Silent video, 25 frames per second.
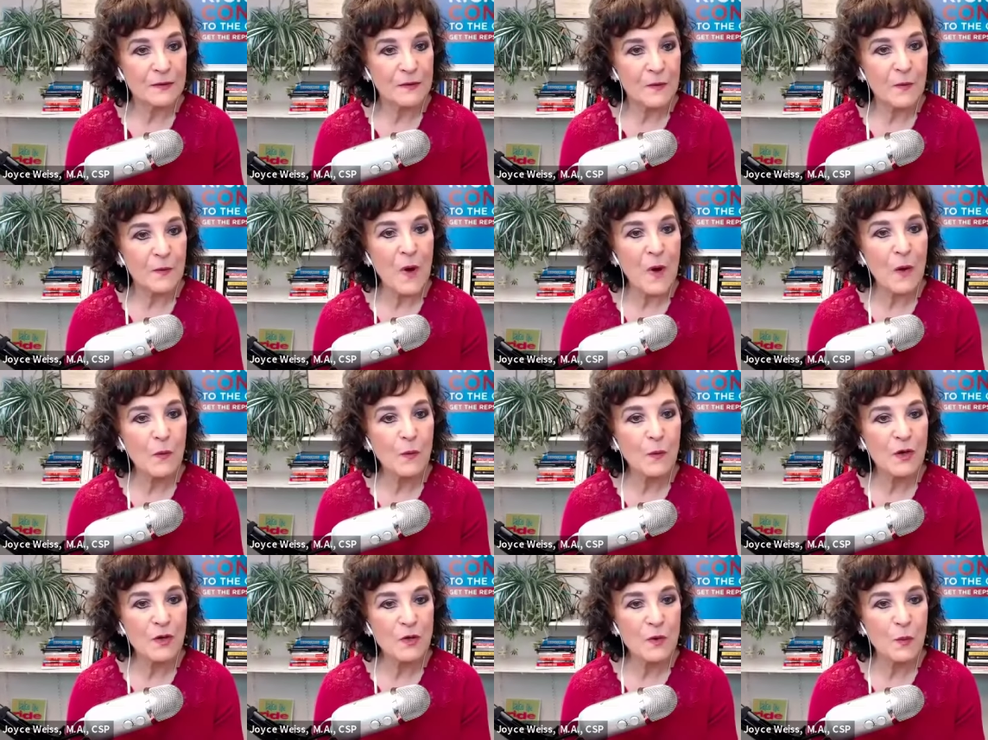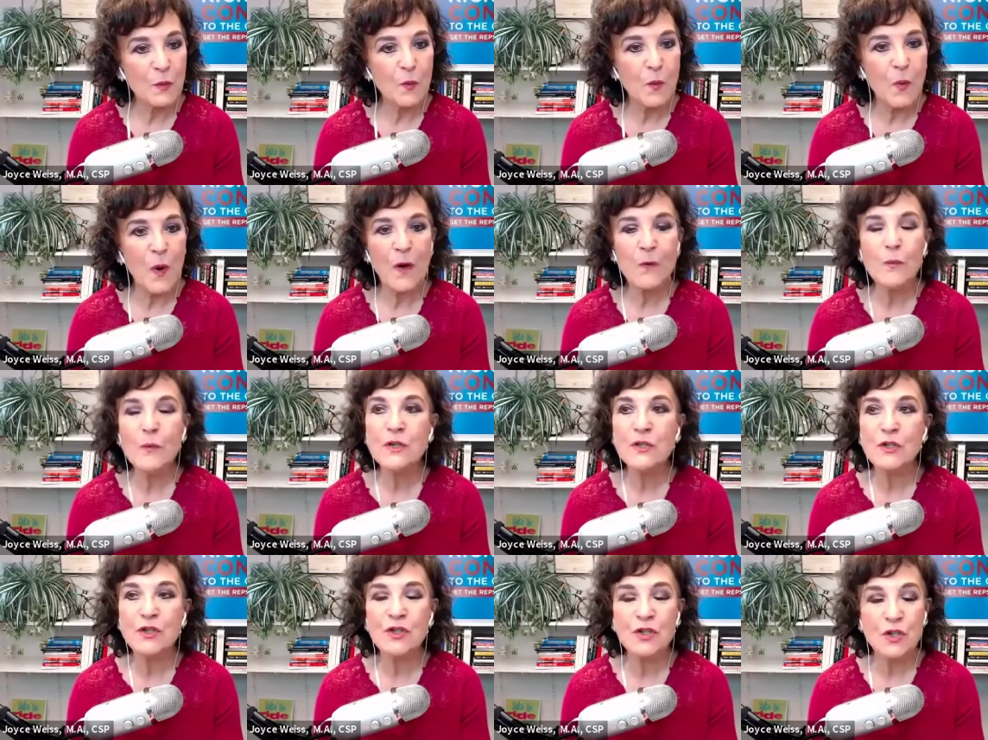What would what
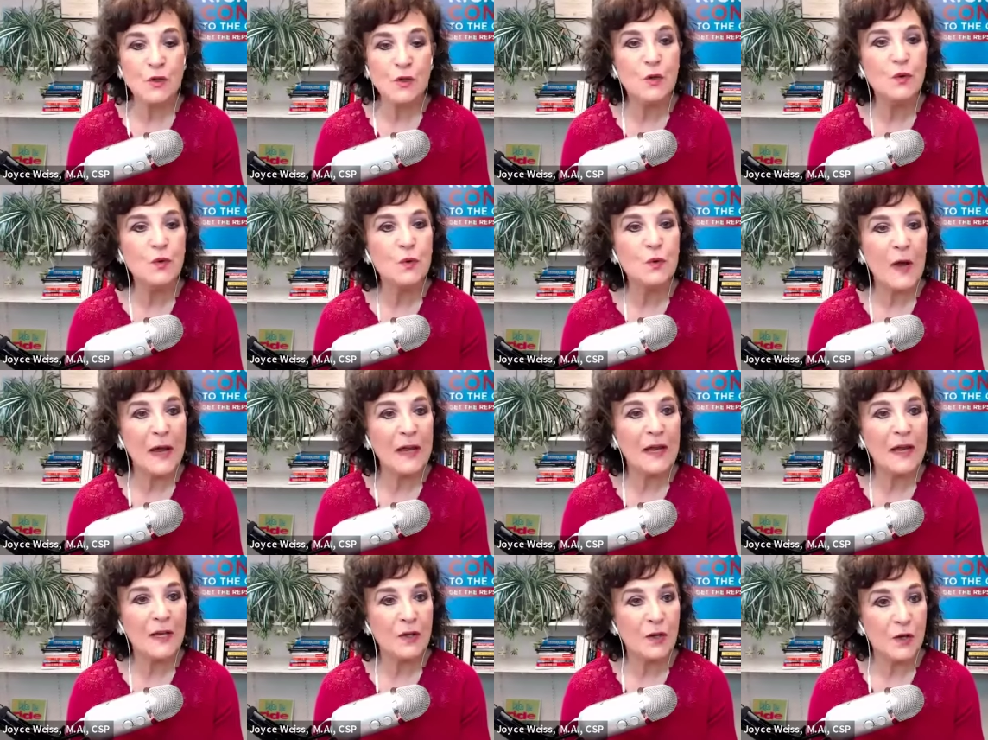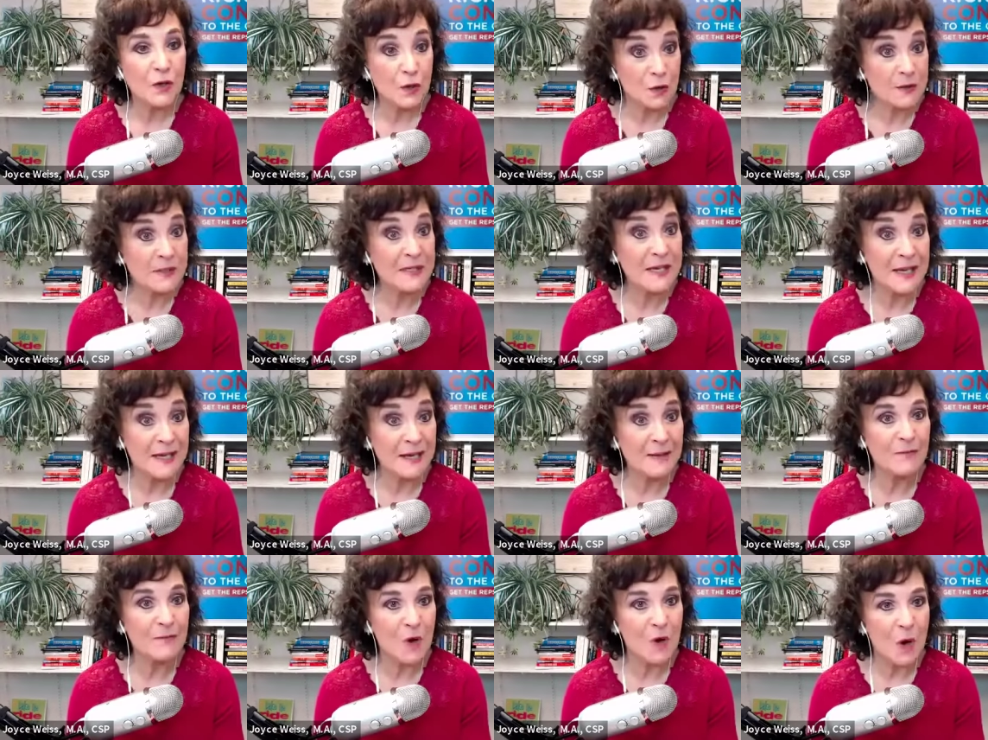would you and your team